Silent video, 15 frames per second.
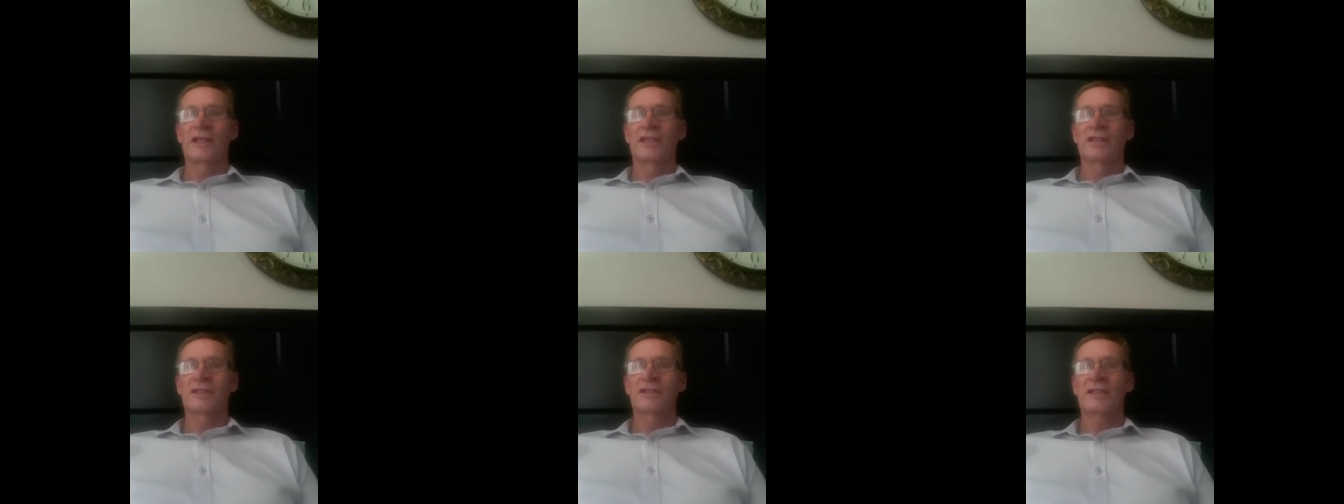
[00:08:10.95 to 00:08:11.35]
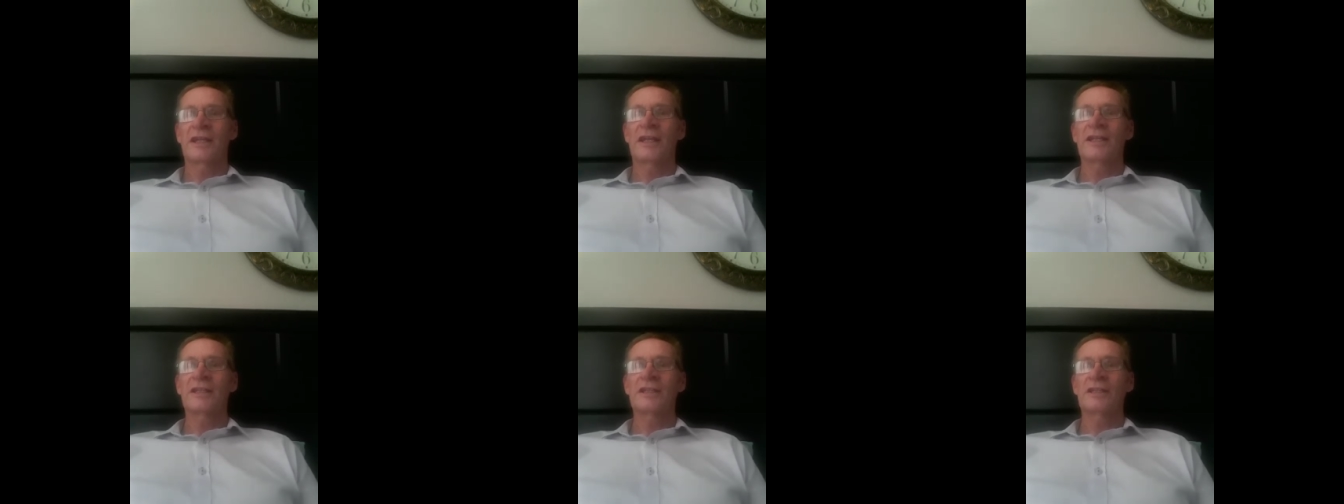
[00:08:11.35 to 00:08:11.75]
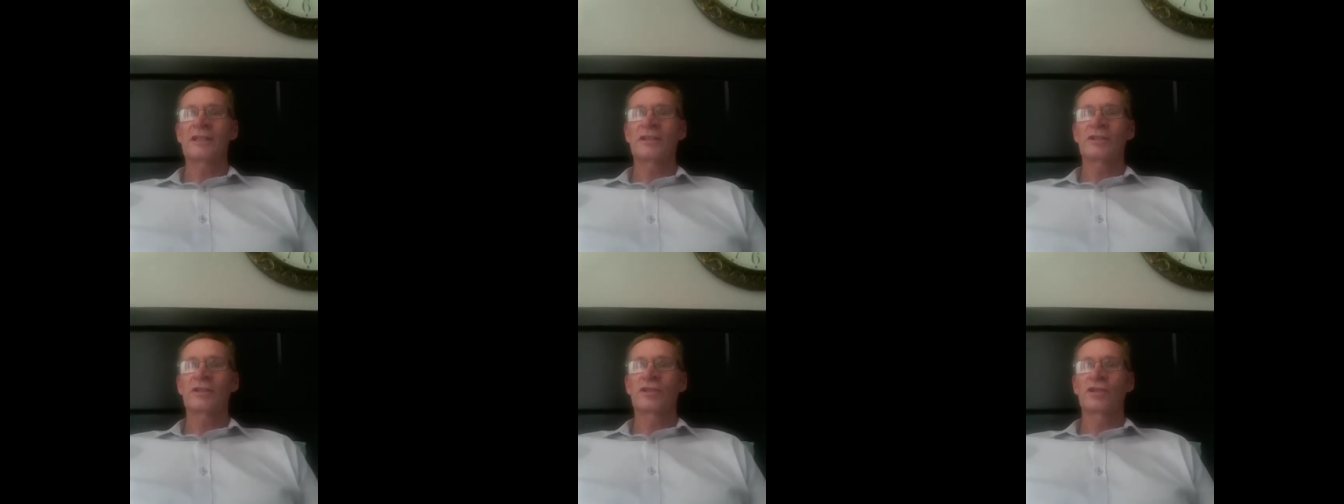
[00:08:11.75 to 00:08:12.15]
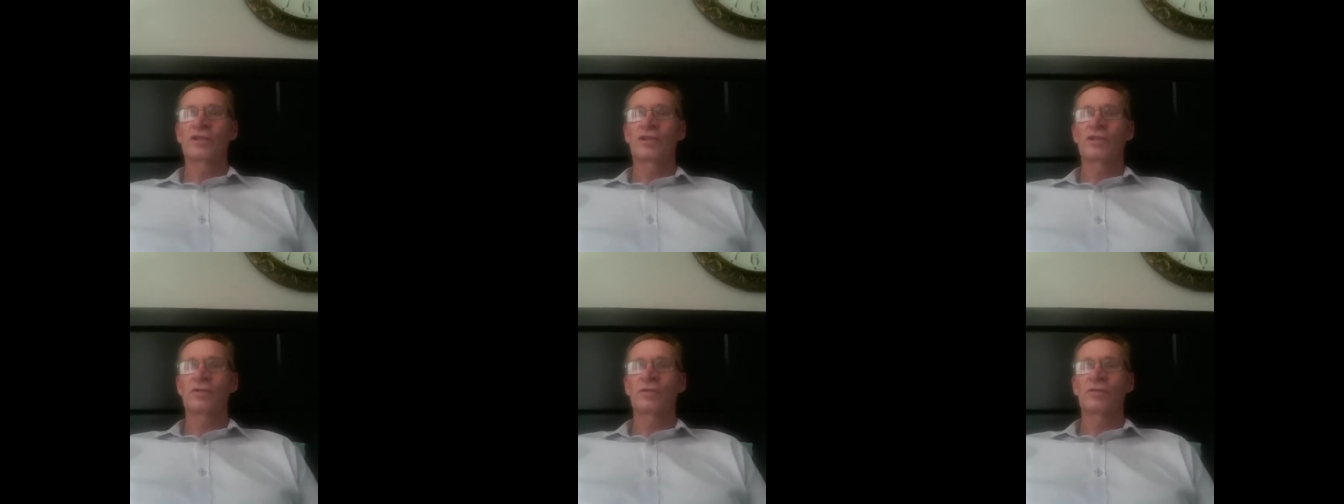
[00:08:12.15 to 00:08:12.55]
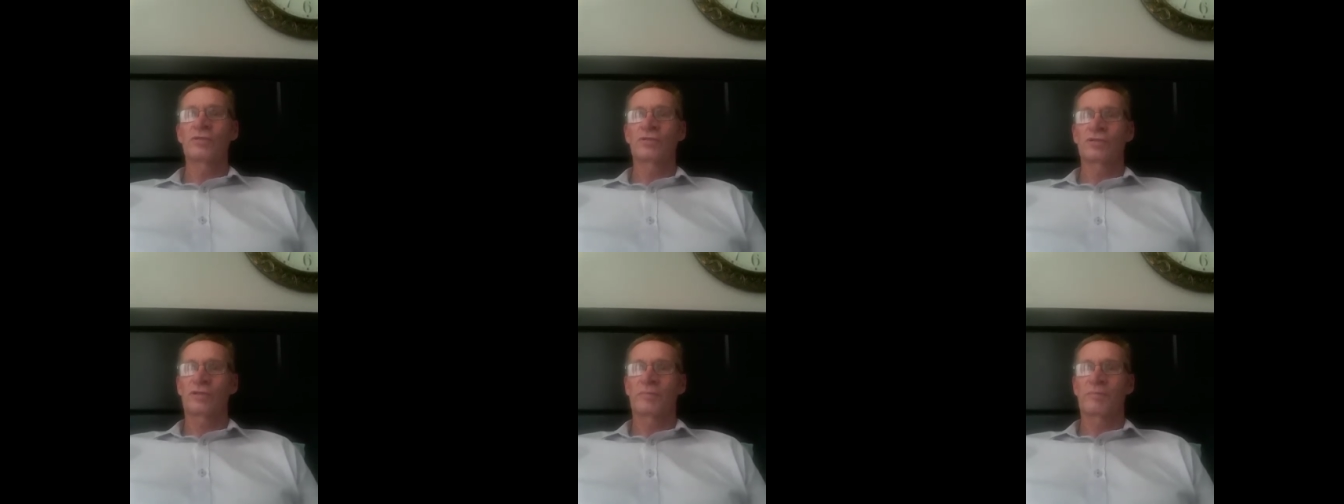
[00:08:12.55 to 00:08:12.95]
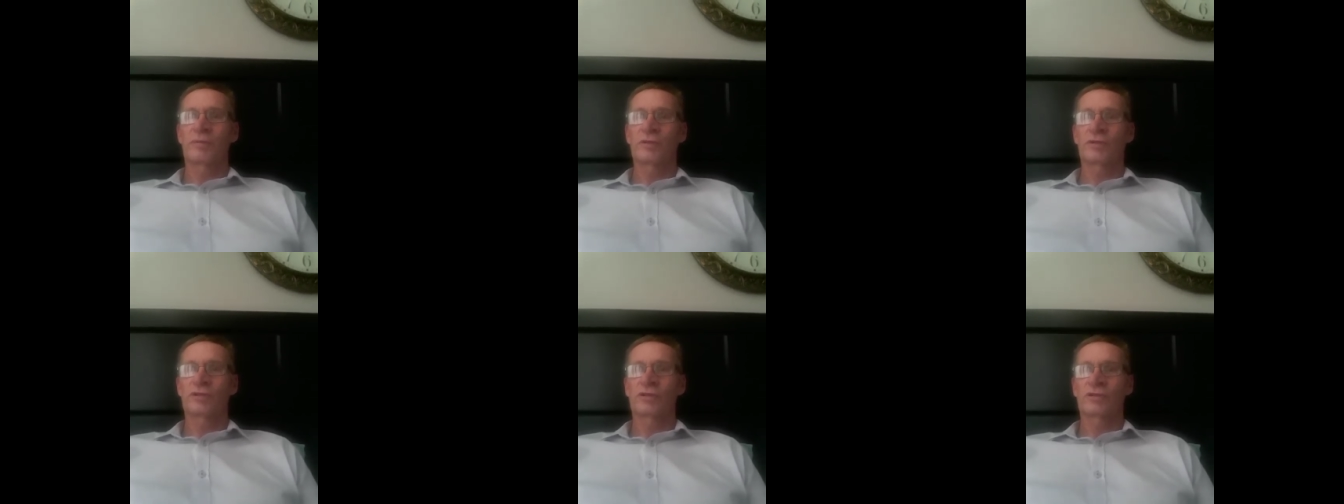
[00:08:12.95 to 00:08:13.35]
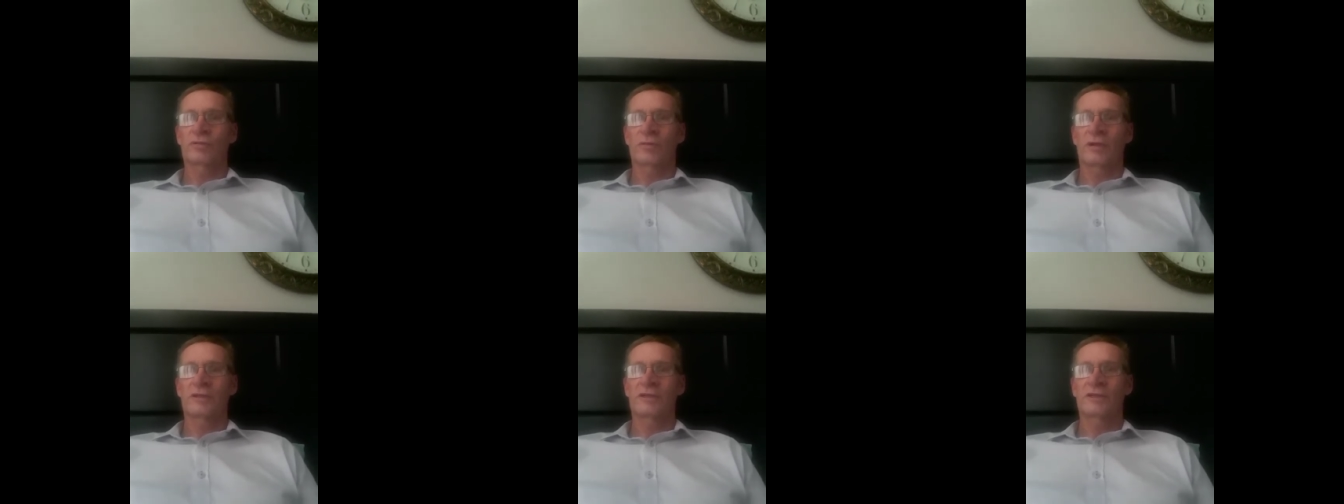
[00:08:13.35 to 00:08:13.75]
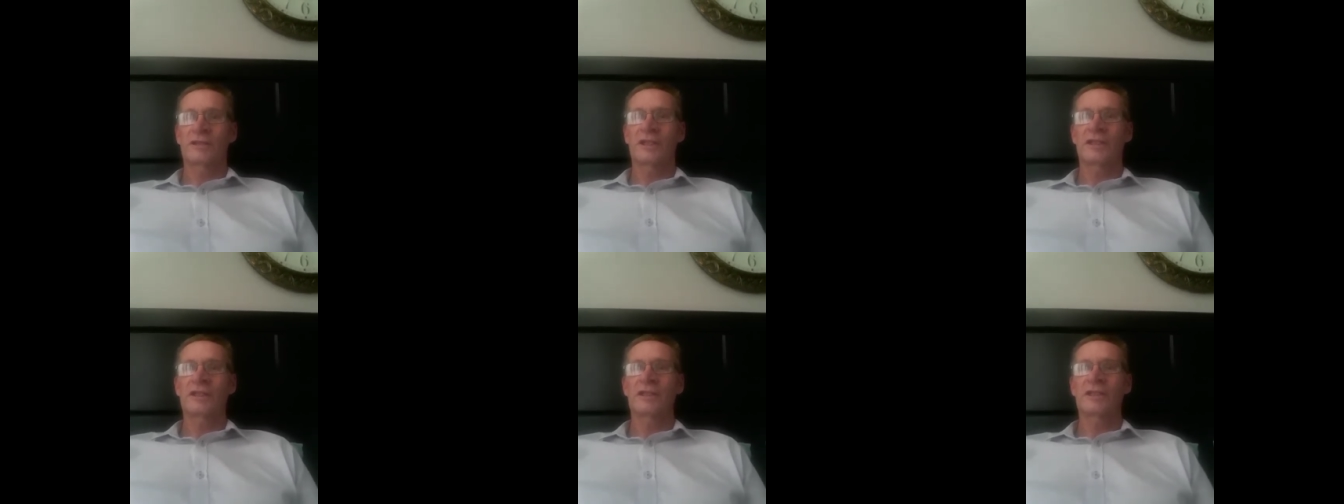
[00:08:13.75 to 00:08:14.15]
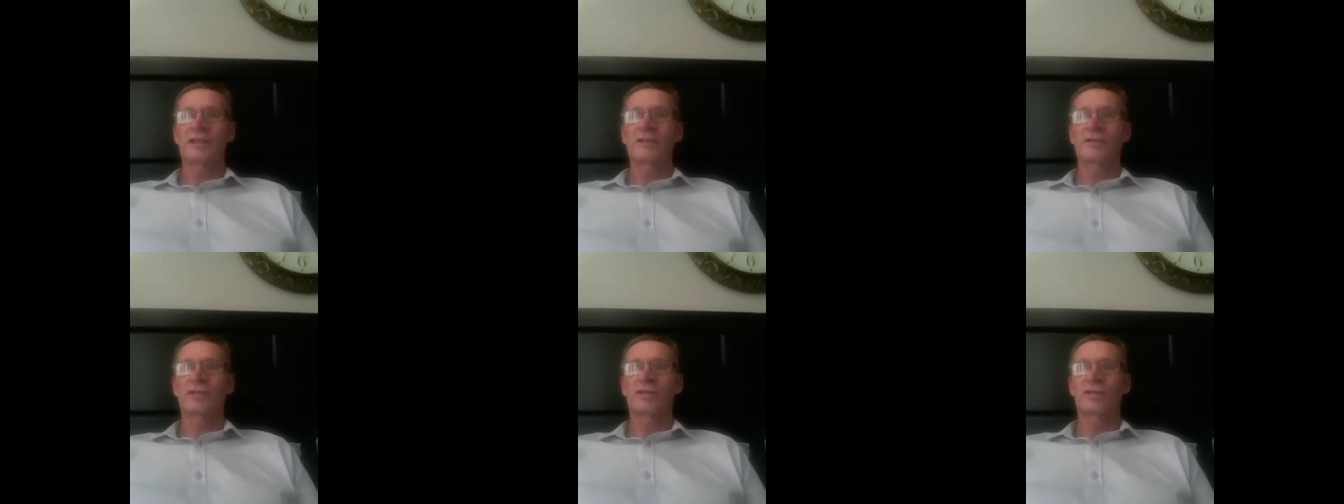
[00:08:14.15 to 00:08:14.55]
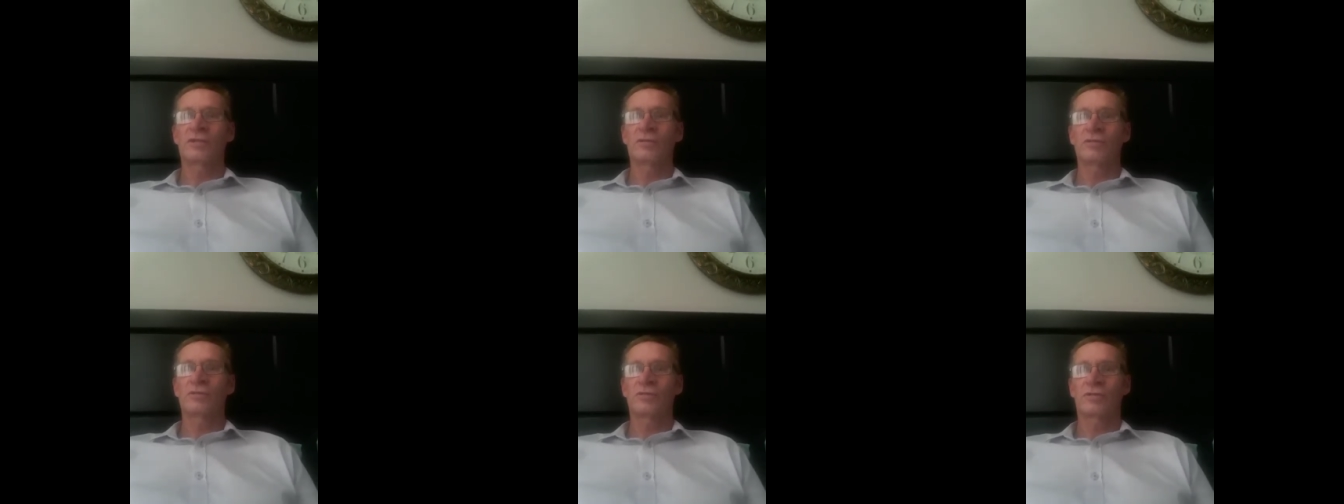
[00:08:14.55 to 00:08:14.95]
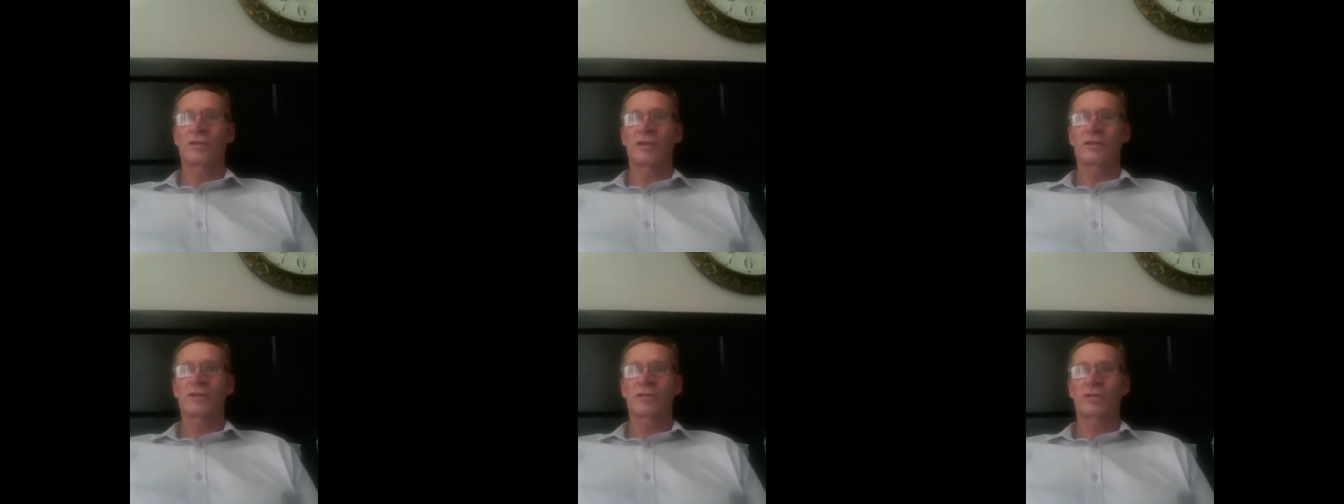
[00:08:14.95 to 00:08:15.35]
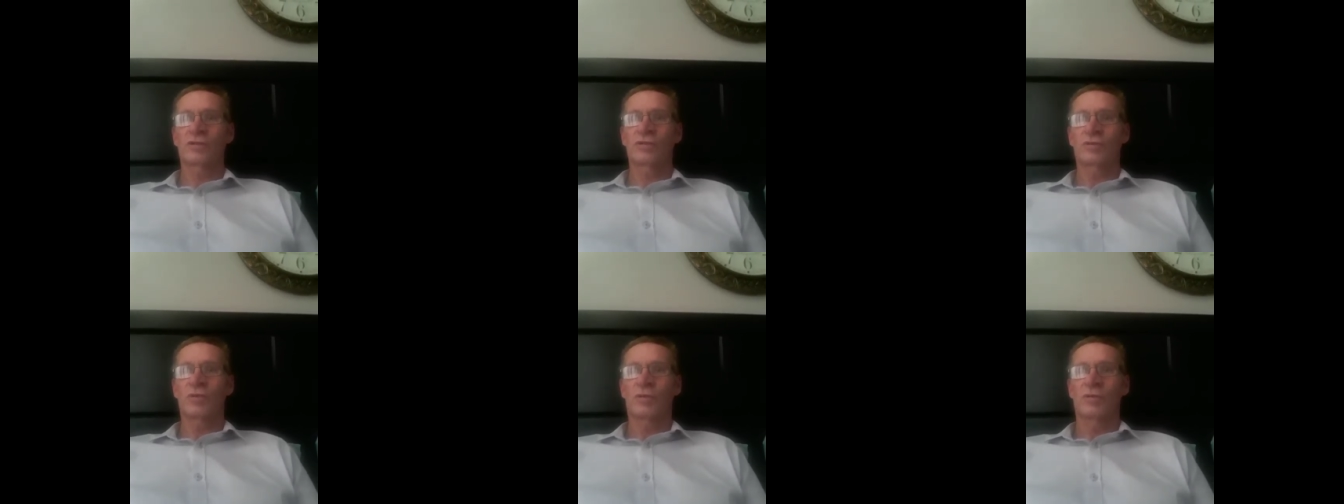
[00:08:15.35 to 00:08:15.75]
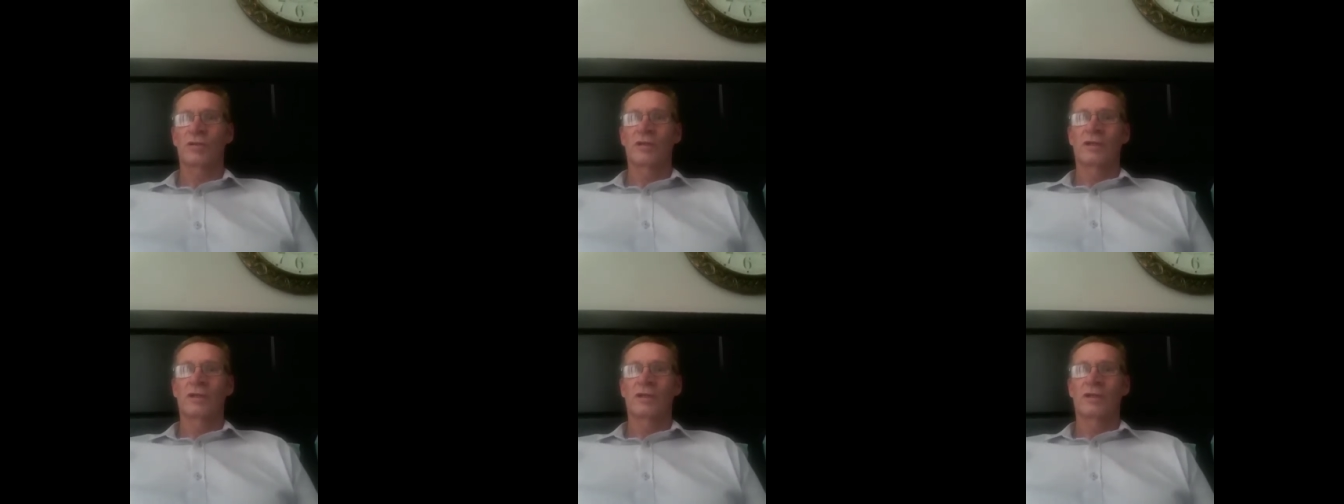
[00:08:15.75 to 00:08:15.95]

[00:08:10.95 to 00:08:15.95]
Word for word: standing in queues to purchase wine, standing in queues to enter the store,